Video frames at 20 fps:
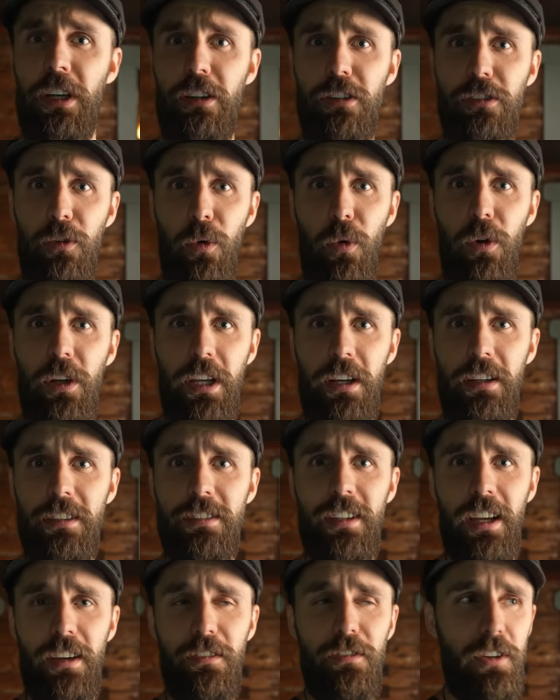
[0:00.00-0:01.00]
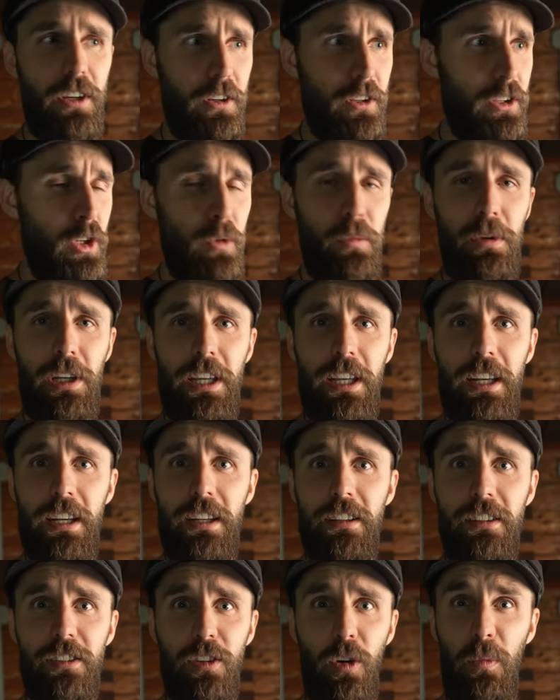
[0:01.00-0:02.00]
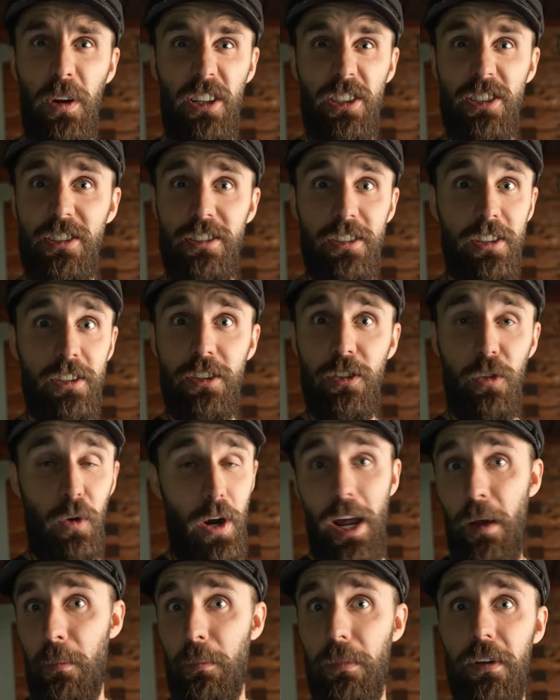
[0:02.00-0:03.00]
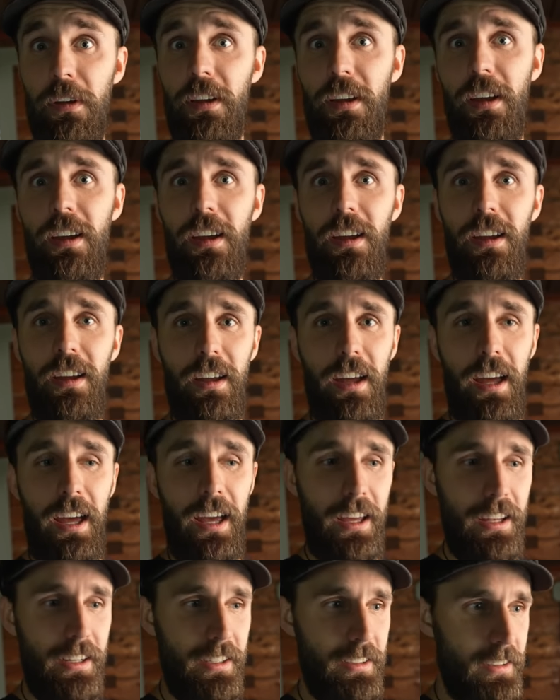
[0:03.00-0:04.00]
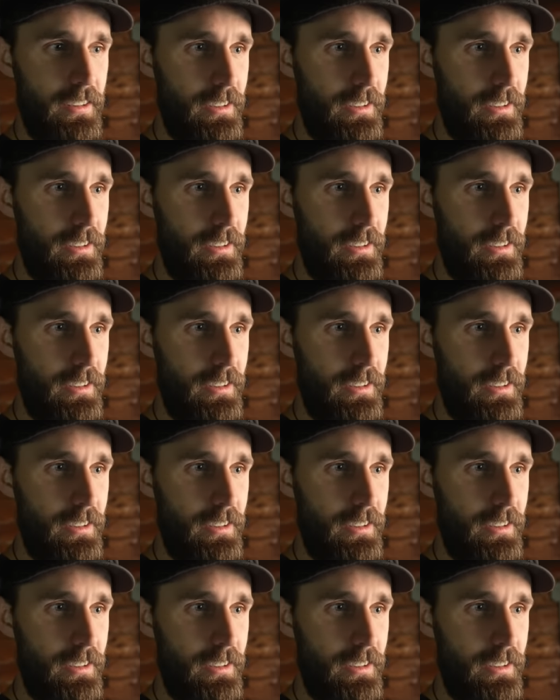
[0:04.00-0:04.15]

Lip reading: these 4 years, I've accumulated so much crap. And